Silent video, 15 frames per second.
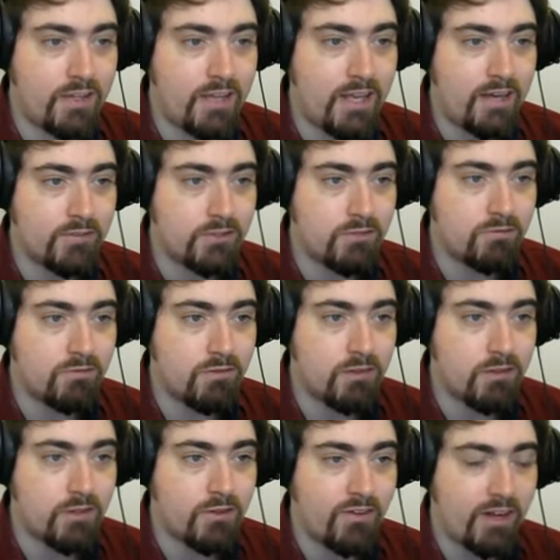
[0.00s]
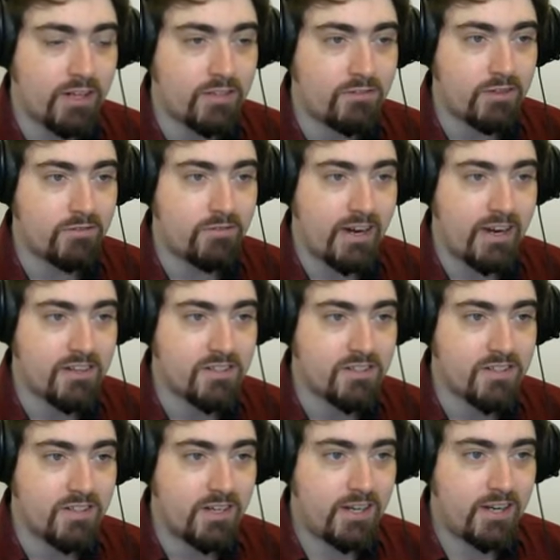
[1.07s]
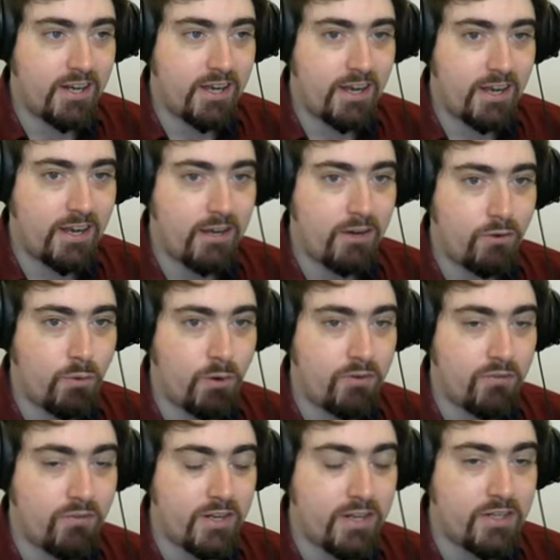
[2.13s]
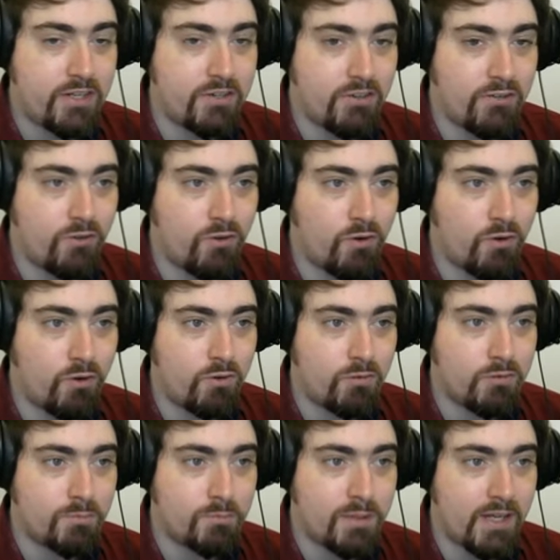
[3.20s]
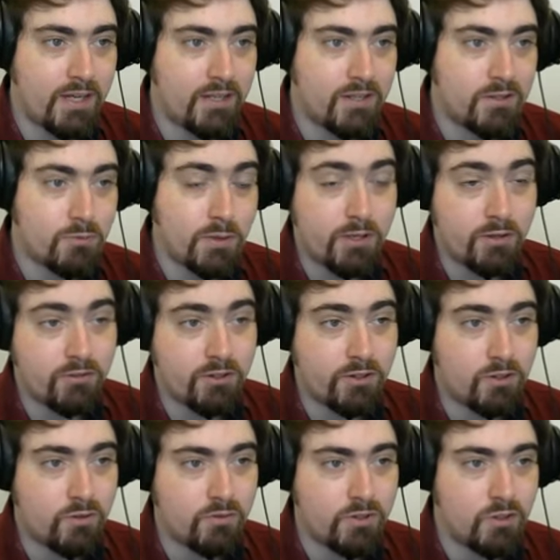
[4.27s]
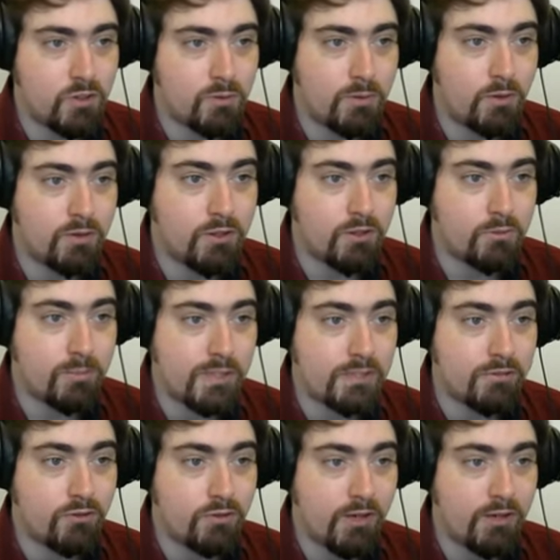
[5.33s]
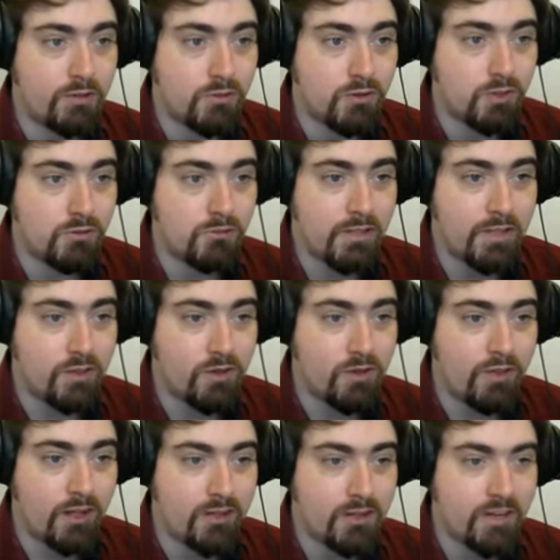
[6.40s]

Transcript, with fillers: Naval factory wrecks, it, one for each of the four players when you're on 2v2 mode, and Balfron has already got that